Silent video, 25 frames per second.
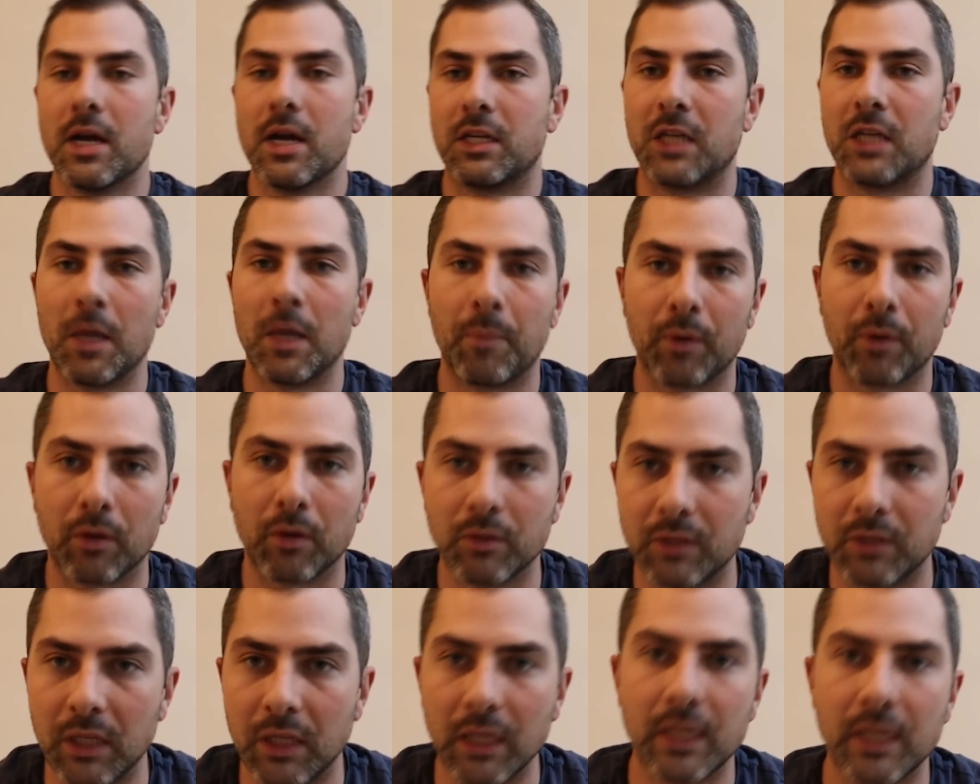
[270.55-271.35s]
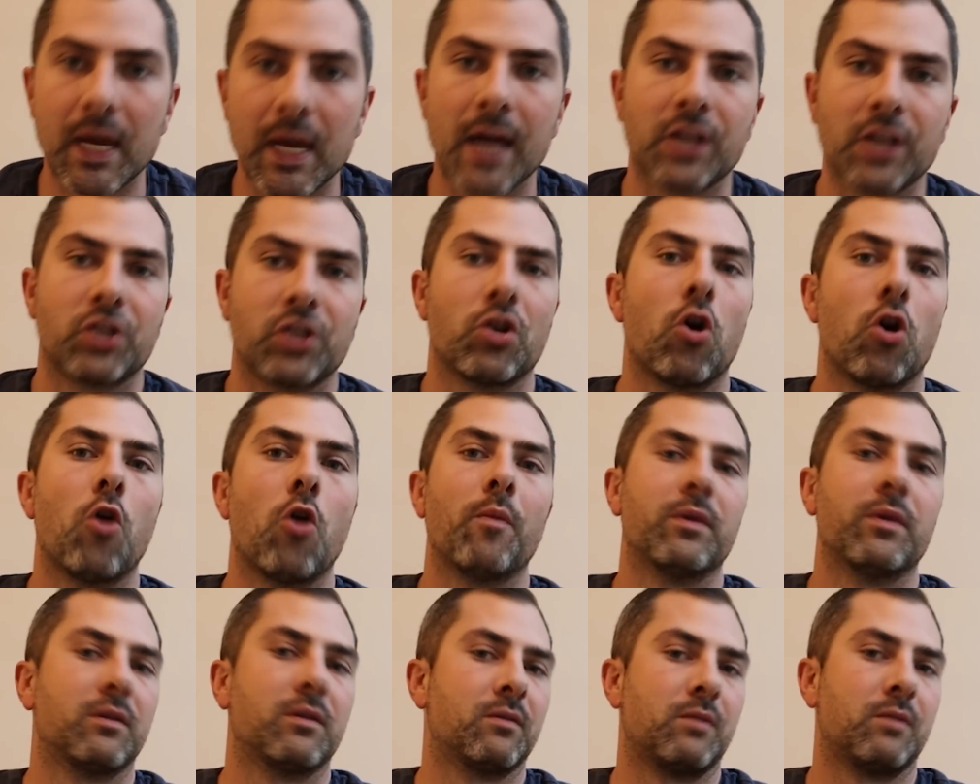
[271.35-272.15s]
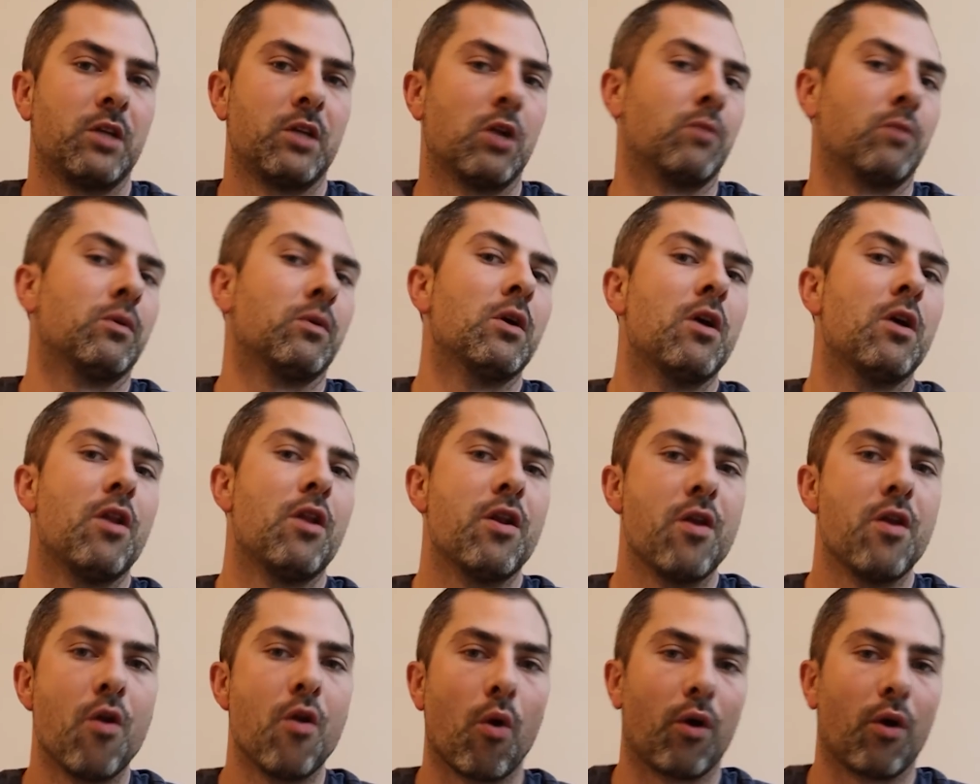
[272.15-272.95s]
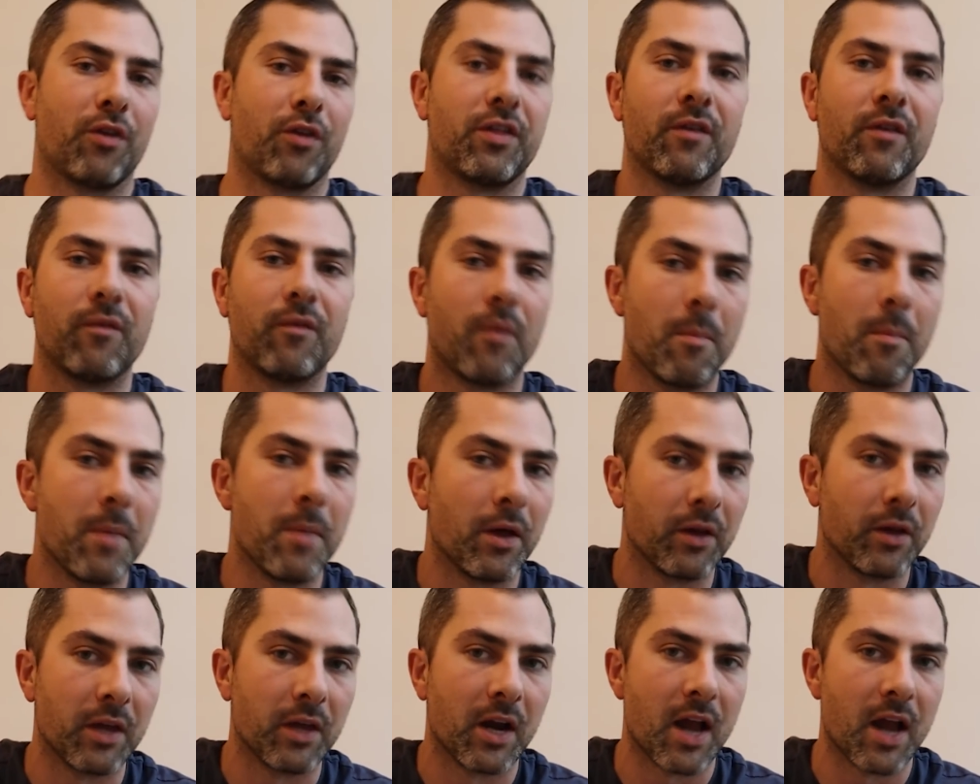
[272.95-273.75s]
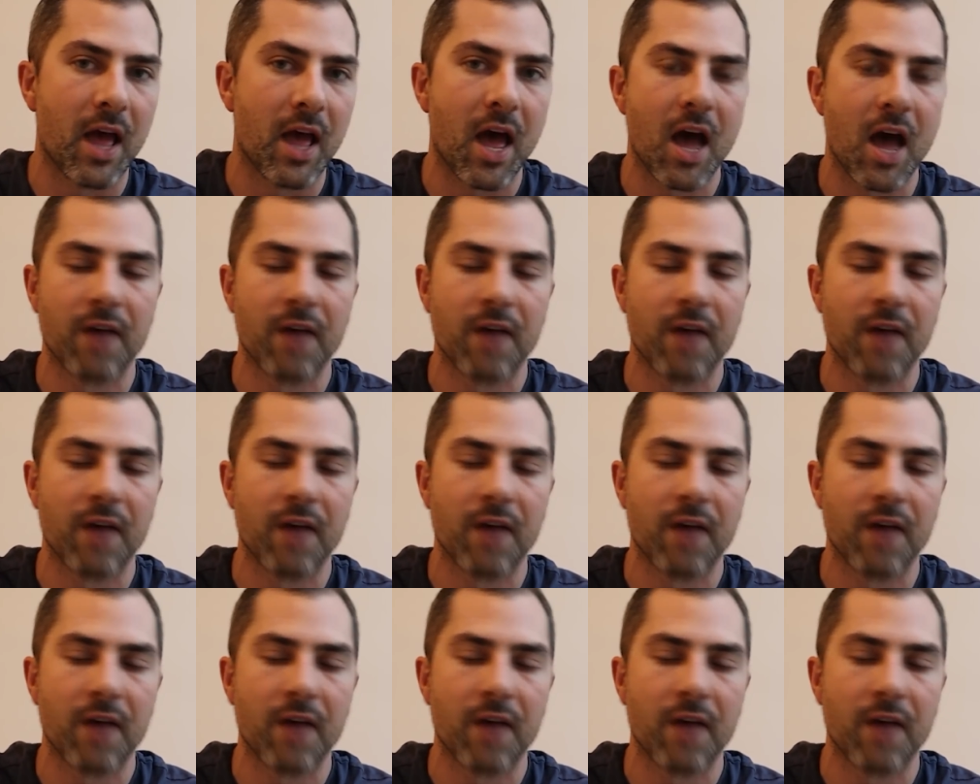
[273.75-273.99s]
typical detached home is, you know, north of $1.5 million.